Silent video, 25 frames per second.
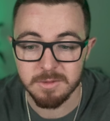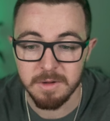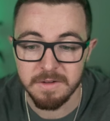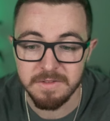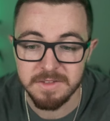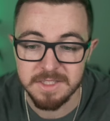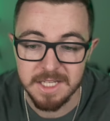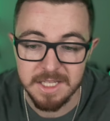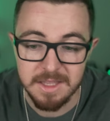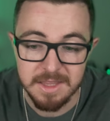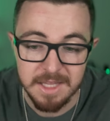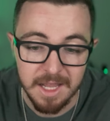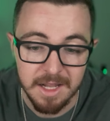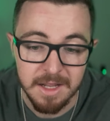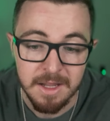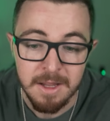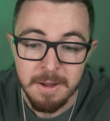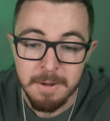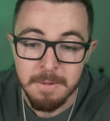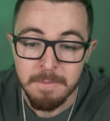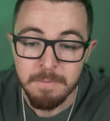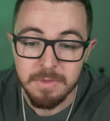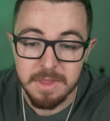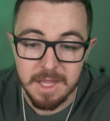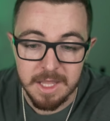We We've seen that
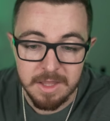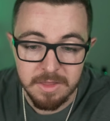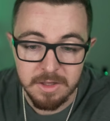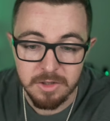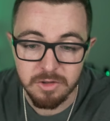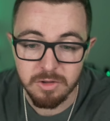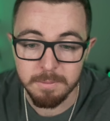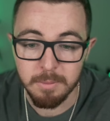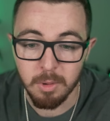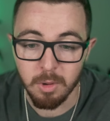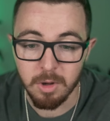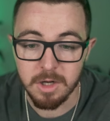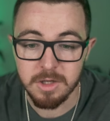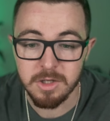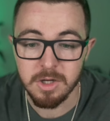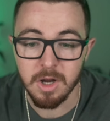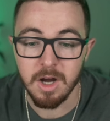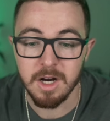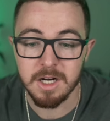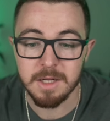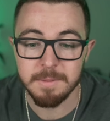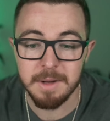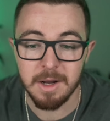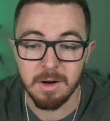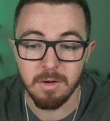in this report
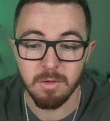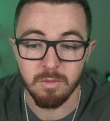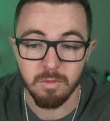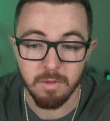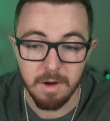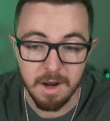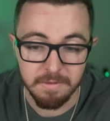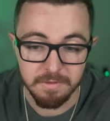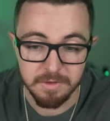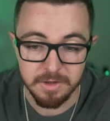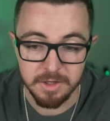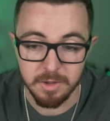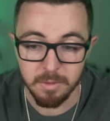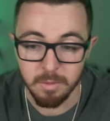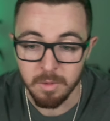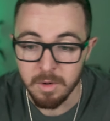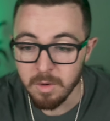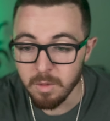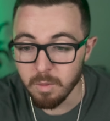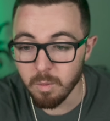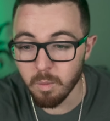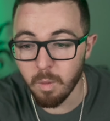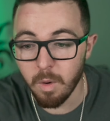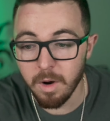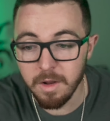talked about revenue.
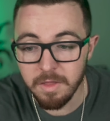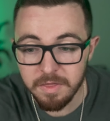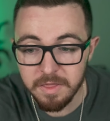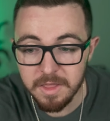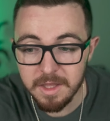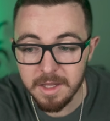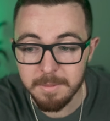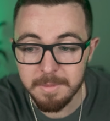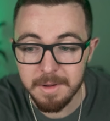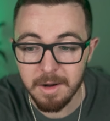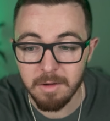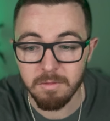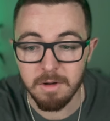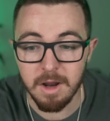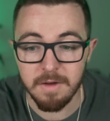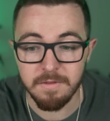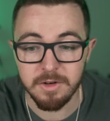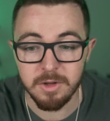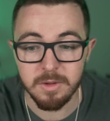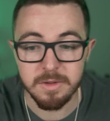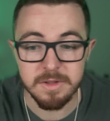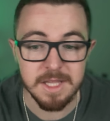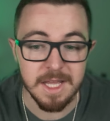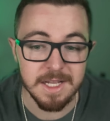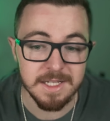One thing about
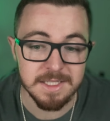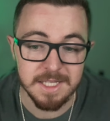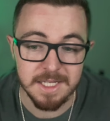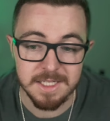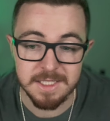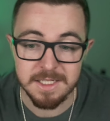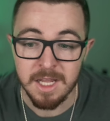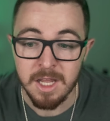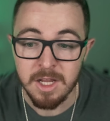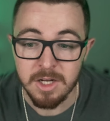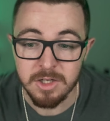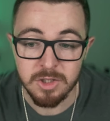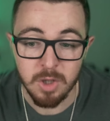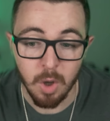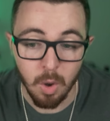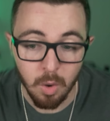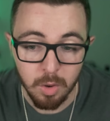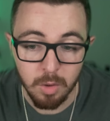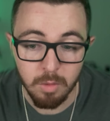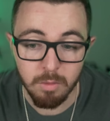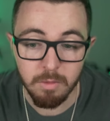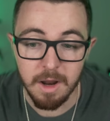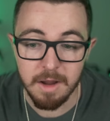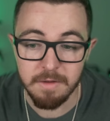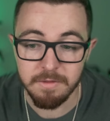revenue that says
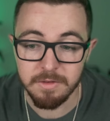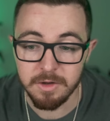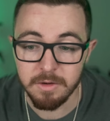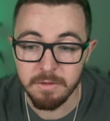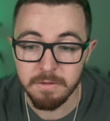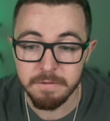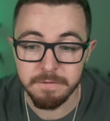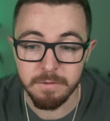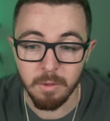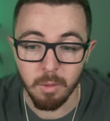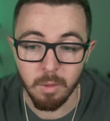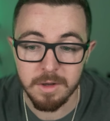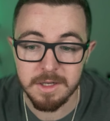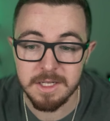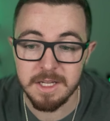total revenue for